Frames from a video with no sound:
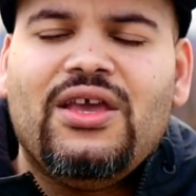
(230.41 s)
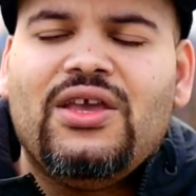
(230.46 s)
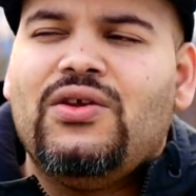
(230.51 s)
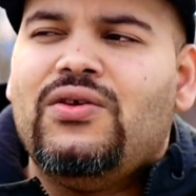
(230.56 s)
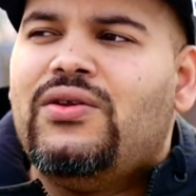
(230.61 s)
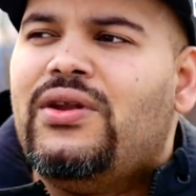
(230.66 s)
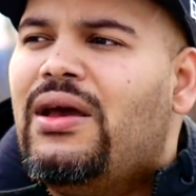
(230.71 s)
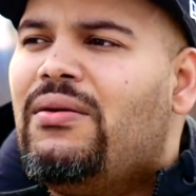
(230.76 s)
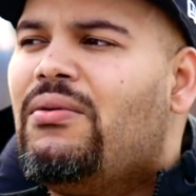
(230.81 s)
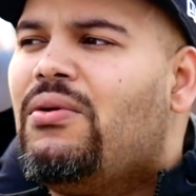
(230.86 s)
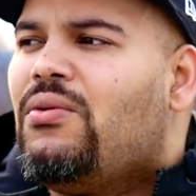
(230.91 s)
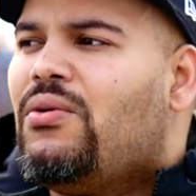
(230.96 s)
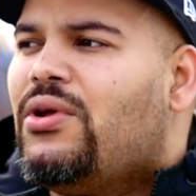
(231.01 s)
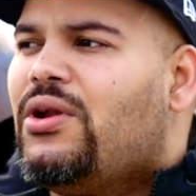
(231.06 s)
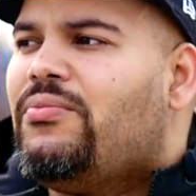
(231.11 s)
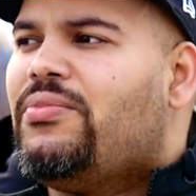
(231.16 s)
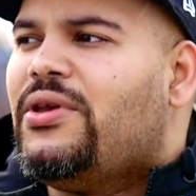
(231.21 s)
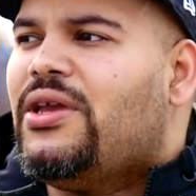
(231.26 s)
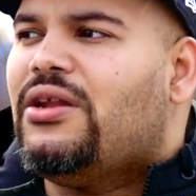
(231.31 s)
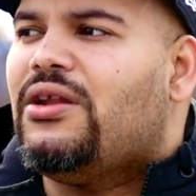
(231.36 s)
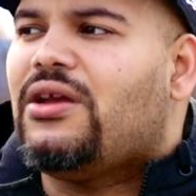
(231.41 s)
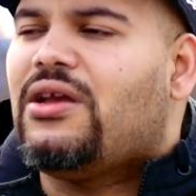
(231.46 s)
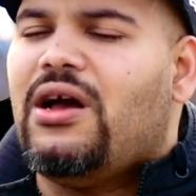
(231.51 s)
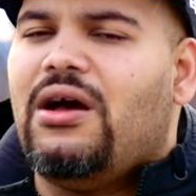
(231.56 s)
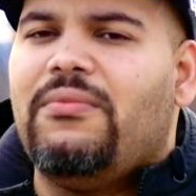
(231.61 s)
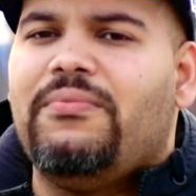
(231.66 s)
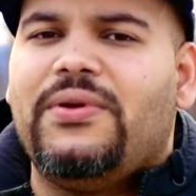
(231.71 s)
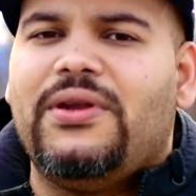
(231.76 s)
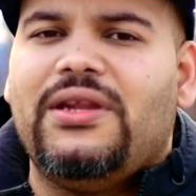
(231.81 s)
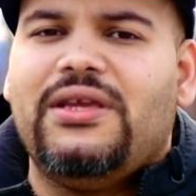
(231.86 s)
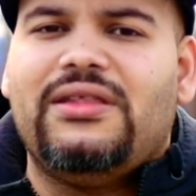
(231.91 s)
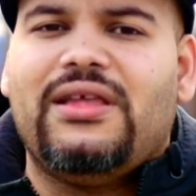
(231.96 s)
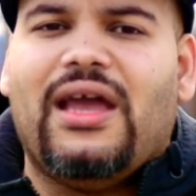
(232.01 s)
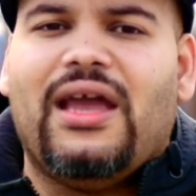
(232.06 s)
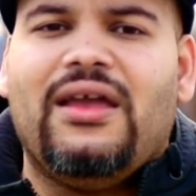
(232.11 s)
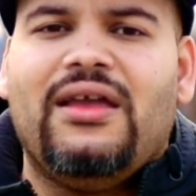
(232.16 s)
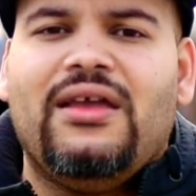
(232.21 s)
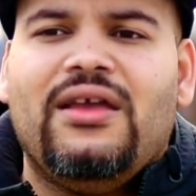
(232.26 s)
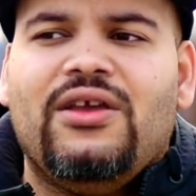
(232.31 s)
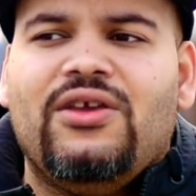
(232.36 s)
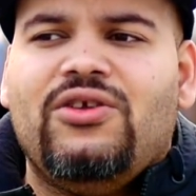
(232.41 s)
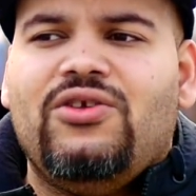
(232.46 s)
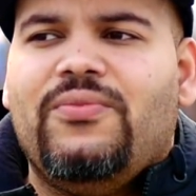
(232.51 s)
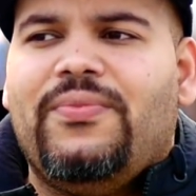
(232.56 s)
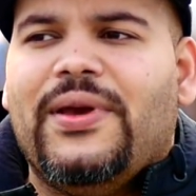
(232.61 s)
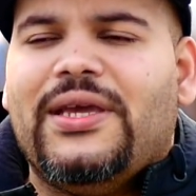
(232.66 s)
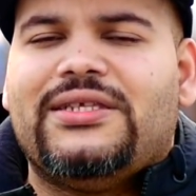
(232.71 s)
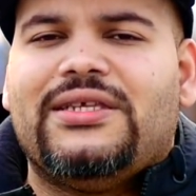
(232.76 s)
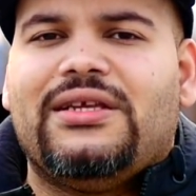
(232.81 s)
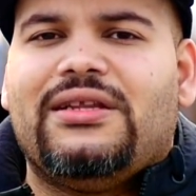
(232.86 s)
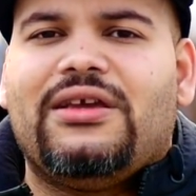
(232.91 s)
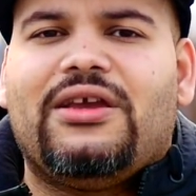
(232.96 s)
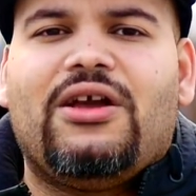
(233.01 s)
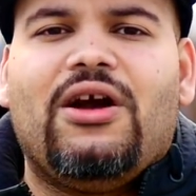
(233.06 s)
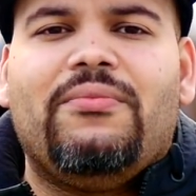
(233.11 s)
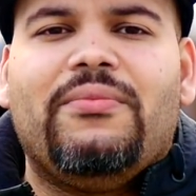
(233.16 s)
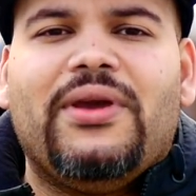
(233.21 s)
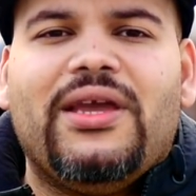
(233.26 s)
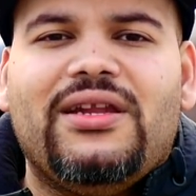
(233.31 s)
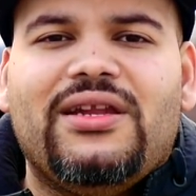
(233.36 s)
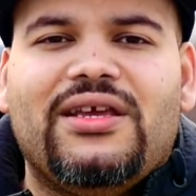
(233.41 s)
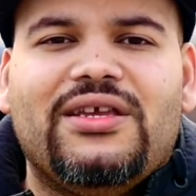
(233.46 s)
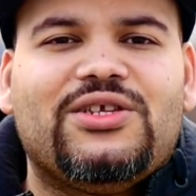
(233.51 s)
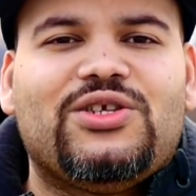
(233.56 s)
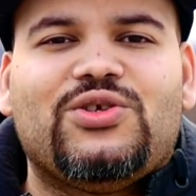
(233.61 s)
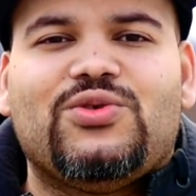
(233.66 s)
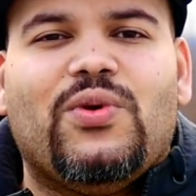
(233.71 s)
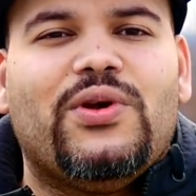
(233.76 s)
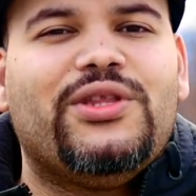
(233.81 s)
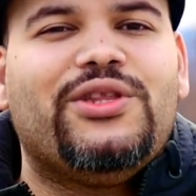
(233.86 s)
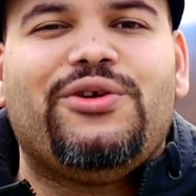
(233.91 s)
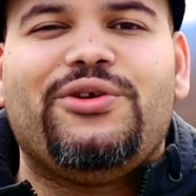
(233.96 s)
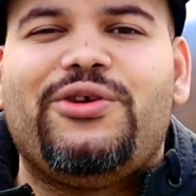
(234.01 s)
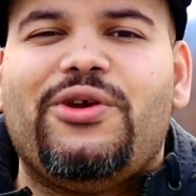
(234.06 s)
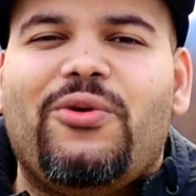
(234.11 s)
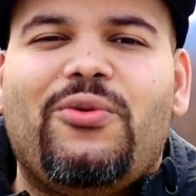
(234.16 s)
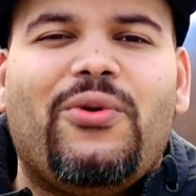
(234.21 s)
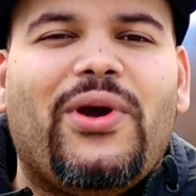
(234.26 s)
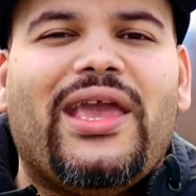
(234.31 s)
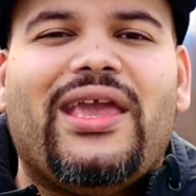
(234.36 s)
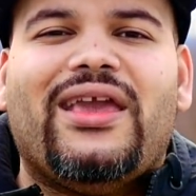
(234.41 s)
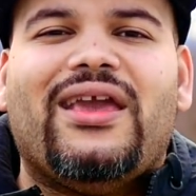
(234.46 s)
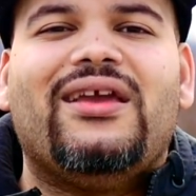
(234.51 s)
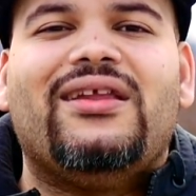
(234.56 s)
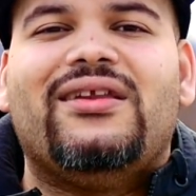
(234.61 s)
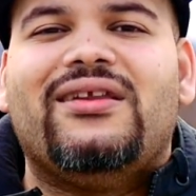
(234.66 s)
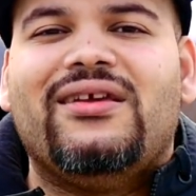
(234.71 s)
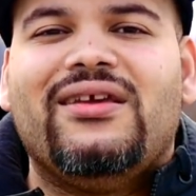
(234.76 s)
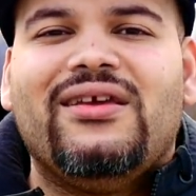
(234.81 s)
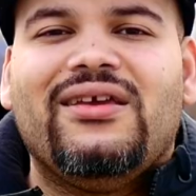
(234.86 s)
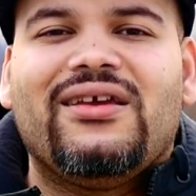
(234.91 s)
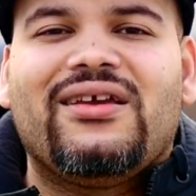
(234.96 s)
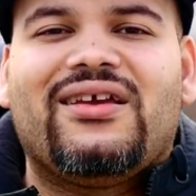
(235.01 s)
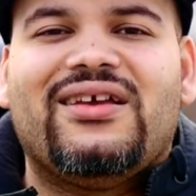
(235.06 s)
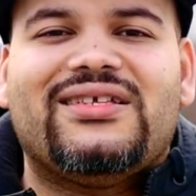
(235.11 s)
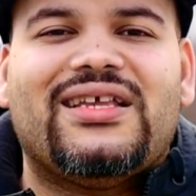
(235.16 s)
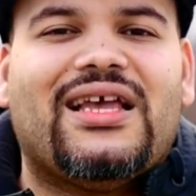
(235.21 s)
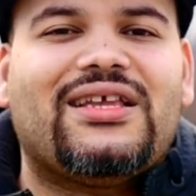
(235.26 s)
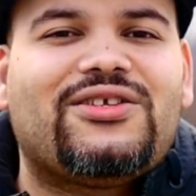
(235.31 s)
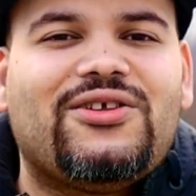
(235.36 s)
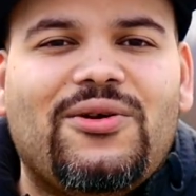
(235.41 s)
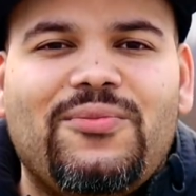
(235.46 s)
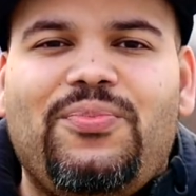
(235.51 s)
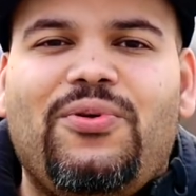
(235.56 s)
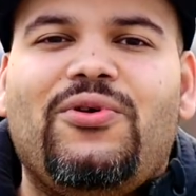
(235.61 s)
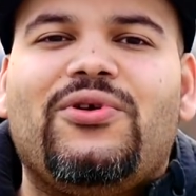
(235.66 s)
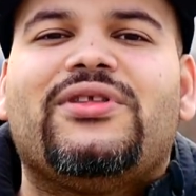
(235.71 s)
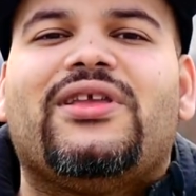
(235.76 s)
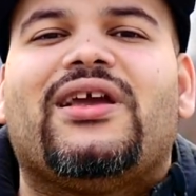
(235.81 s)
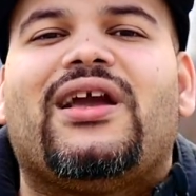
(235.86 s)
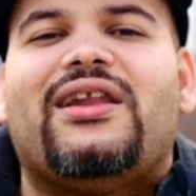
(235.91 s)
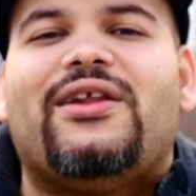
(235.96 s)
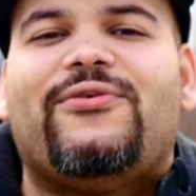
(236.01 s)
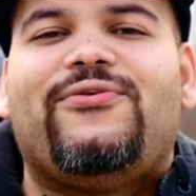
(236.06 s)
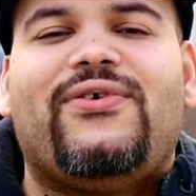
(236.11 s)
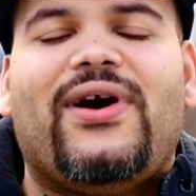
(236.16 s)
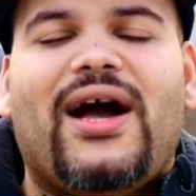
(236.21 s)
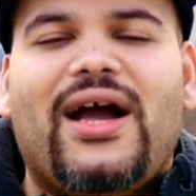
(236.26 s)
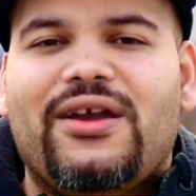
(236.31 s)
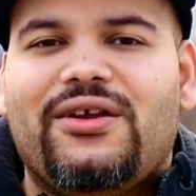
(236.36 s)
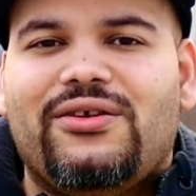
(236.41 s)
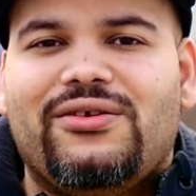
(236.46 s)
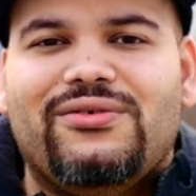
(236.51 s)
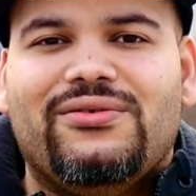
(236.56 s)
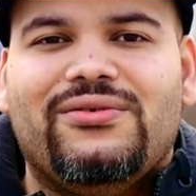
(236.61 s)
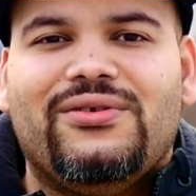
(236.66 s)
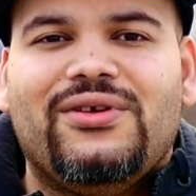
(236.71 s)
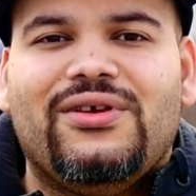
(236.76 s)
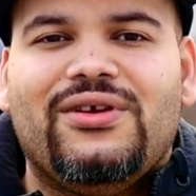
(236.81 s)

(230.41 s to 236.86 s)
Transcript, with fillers: You never want to be in a company that you basically come in and swindle your way in because at some point they're going to fire you.